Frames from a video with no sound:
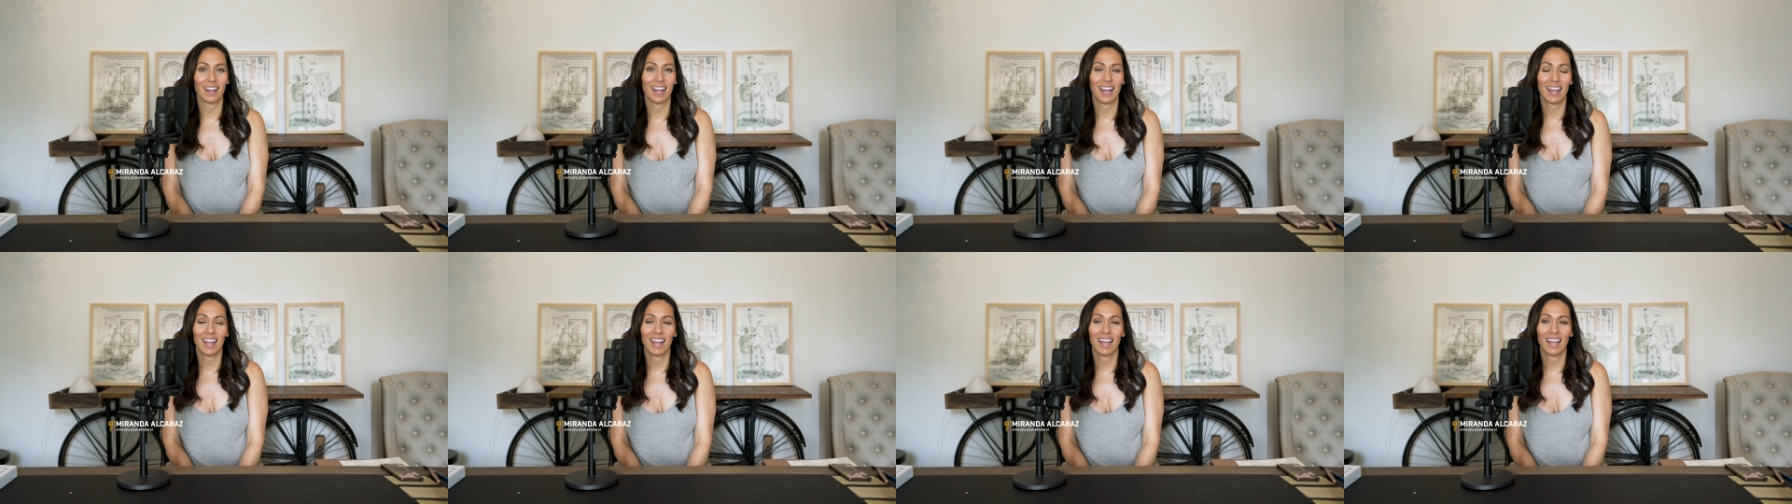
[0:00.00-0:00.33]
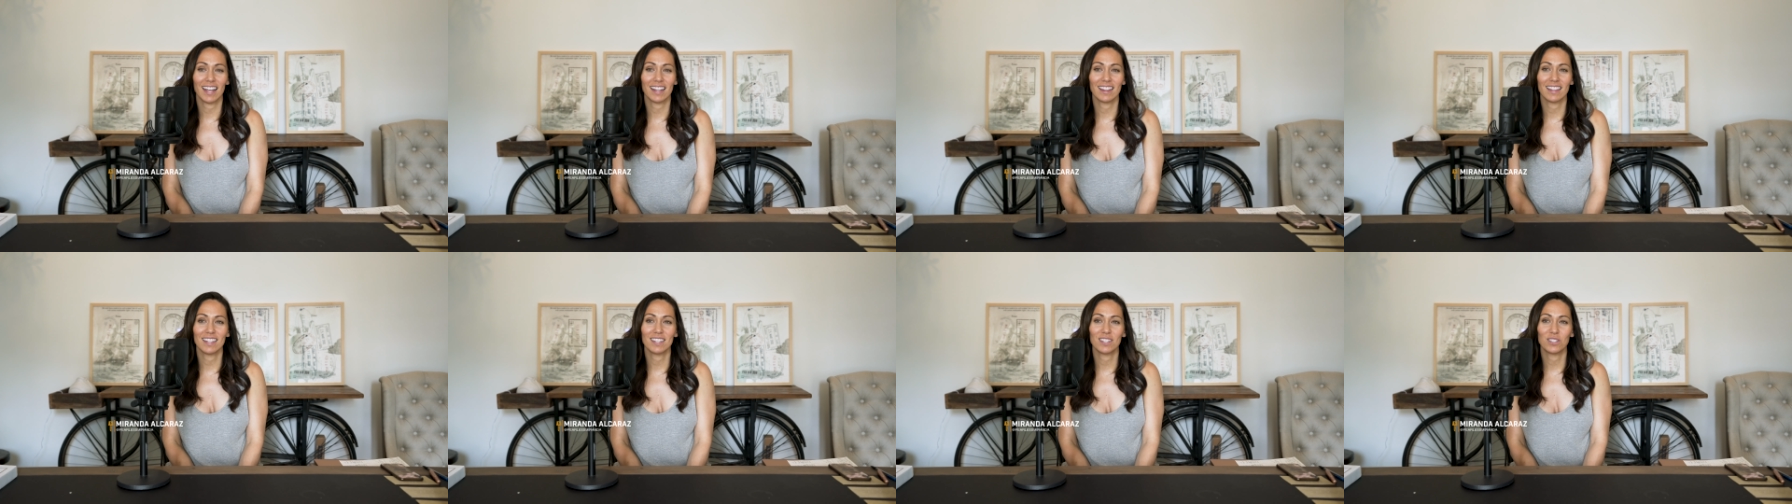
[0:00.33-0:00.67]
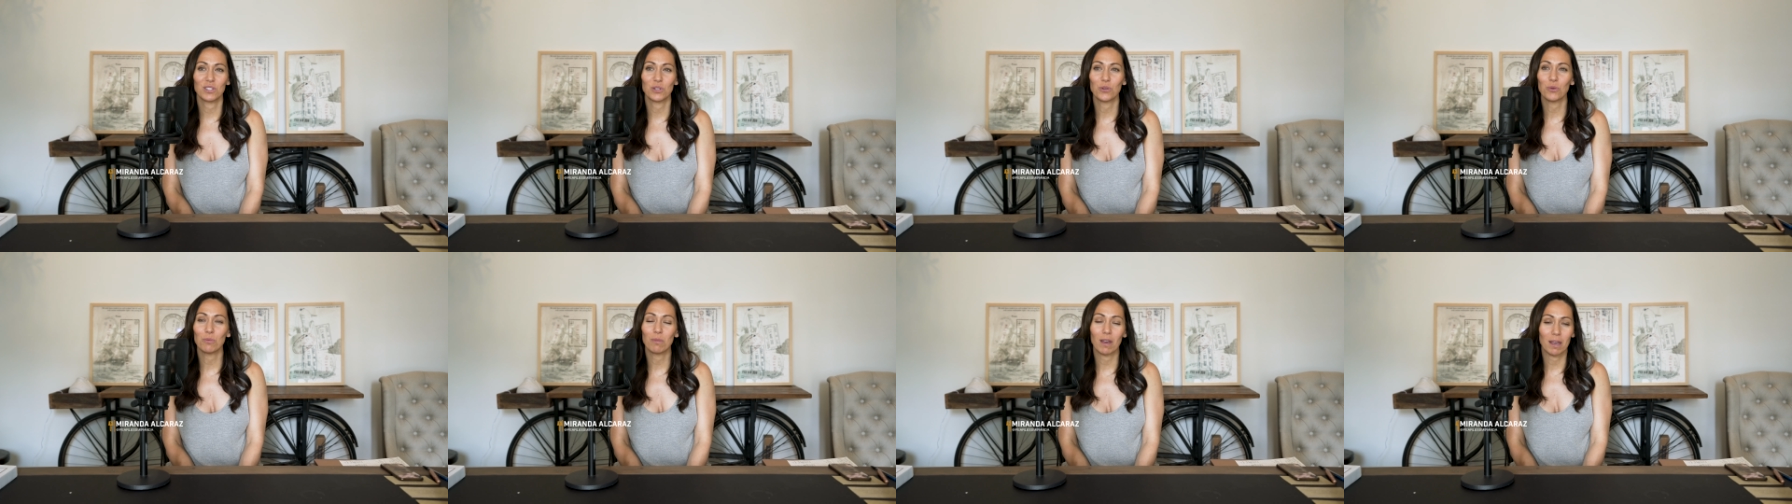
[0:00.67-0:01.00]
and this
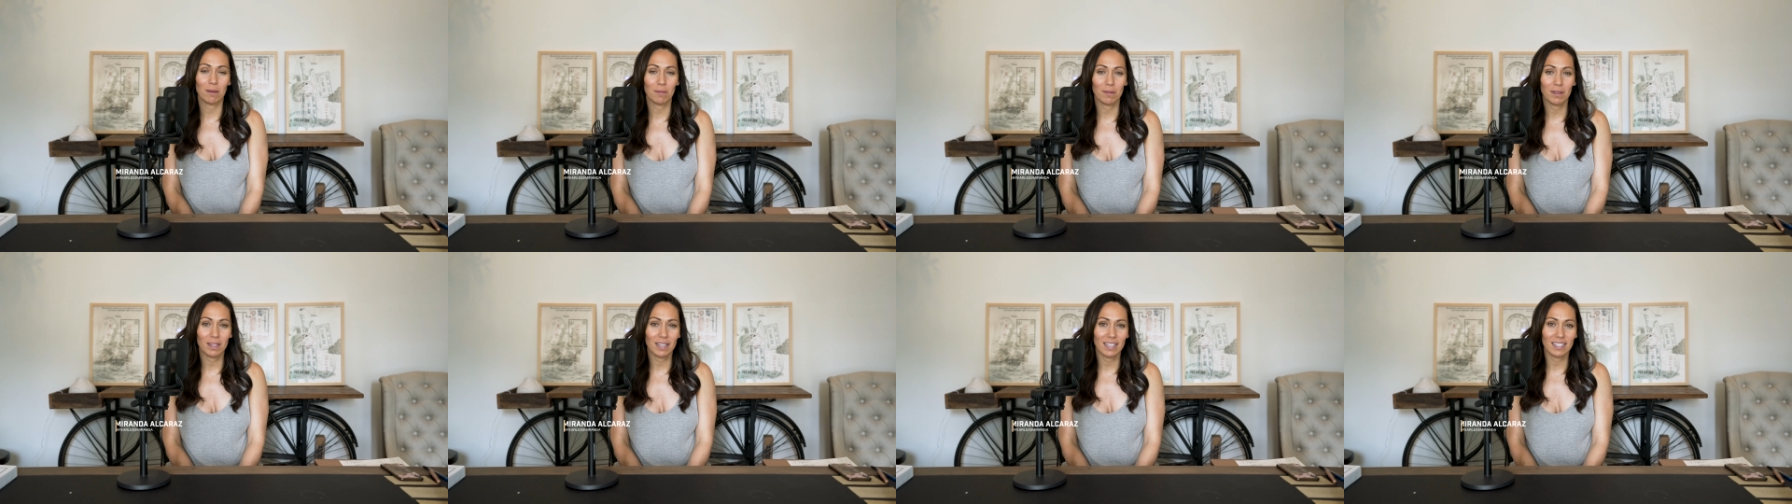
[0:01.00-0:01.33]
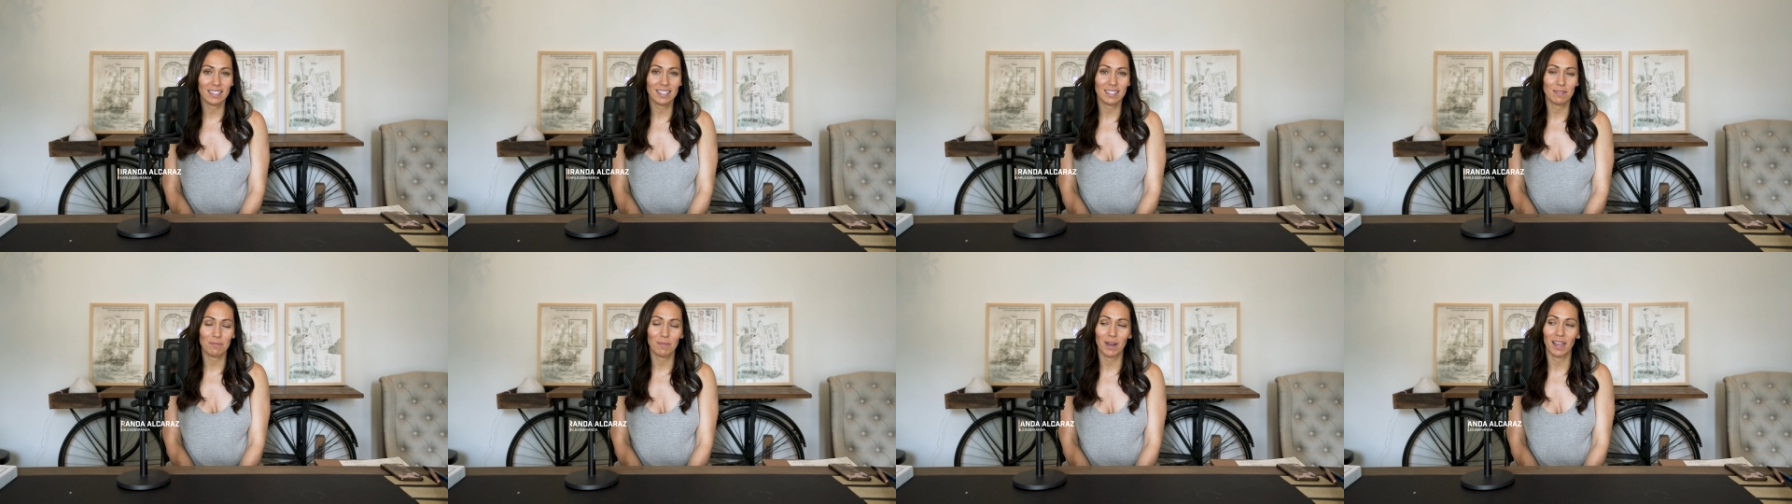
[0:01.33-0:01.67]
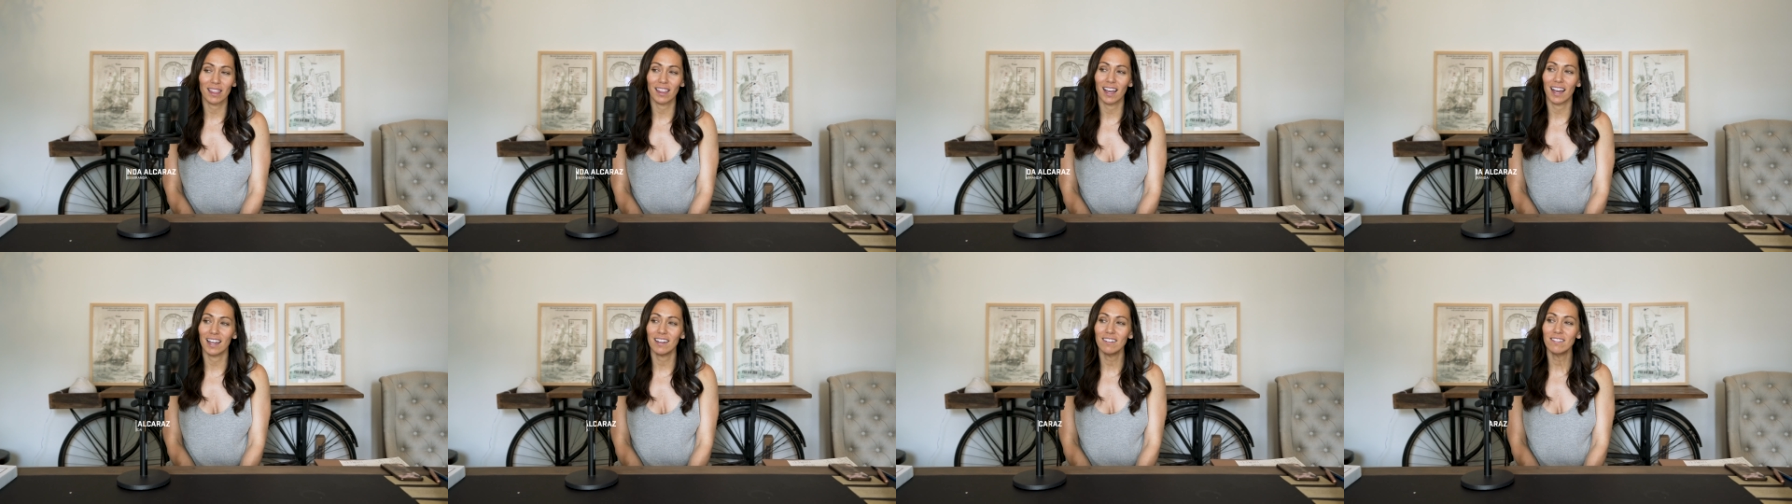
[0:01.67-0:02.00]
new baby that's in my
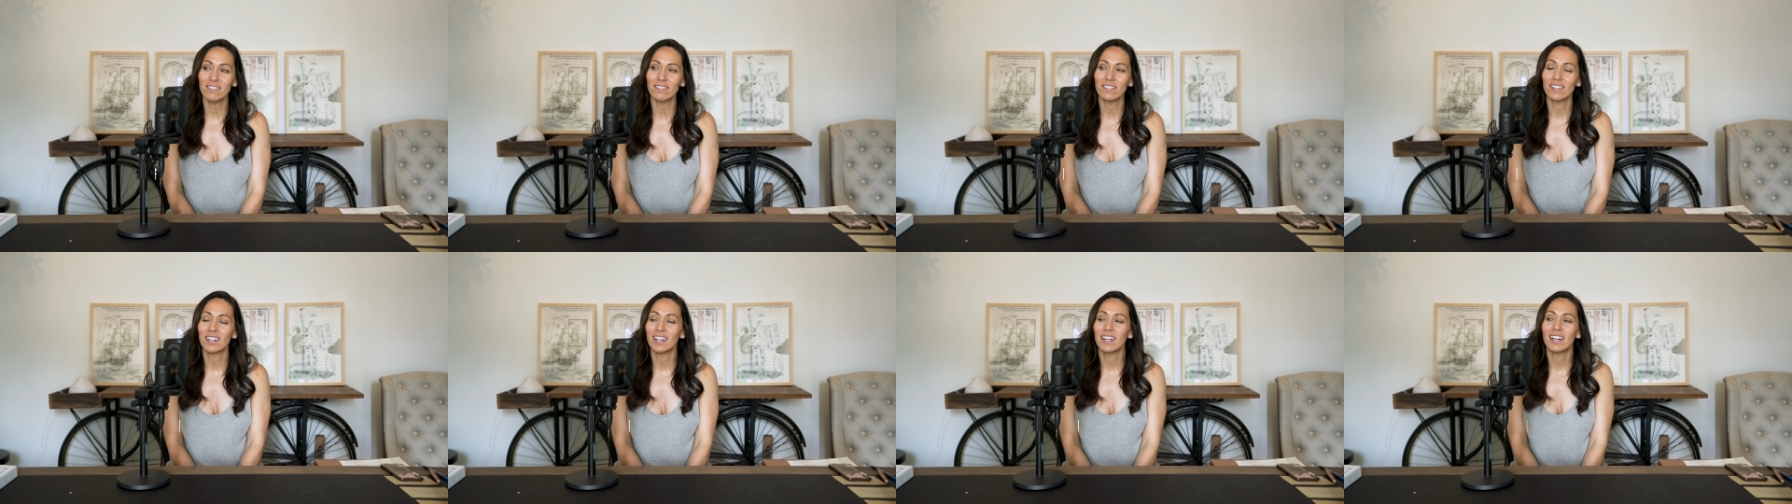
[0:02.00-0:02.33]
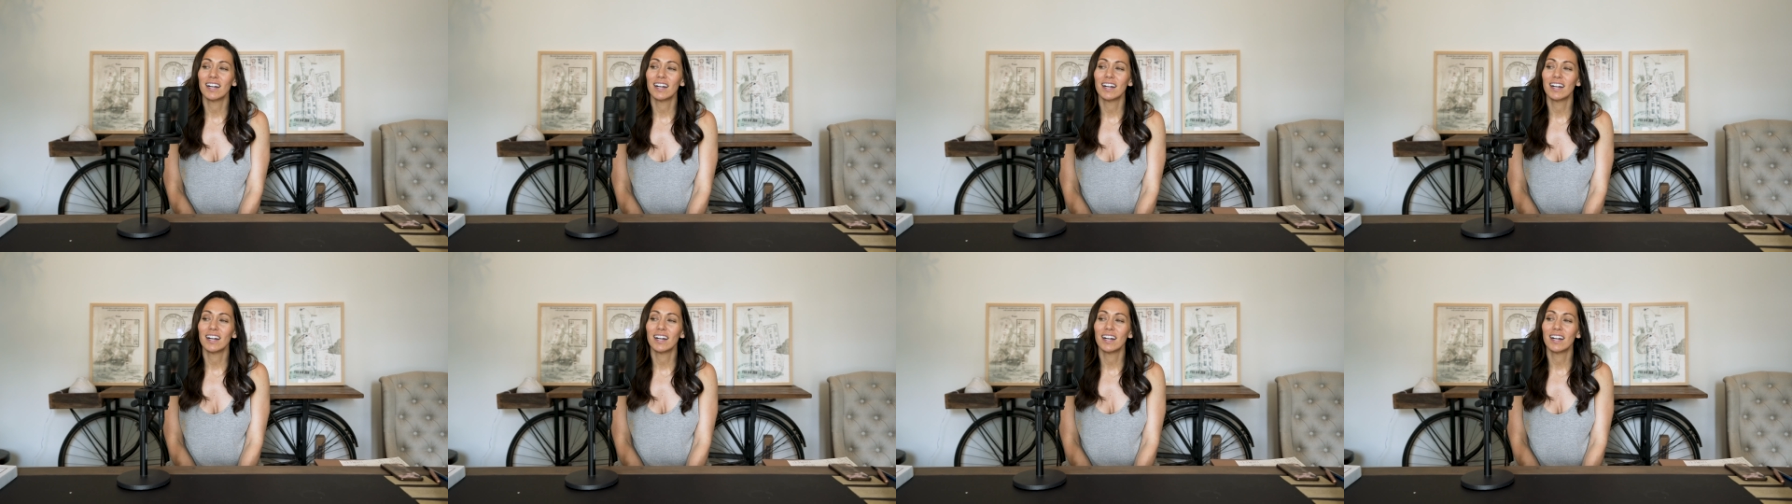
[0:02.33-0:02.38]
life.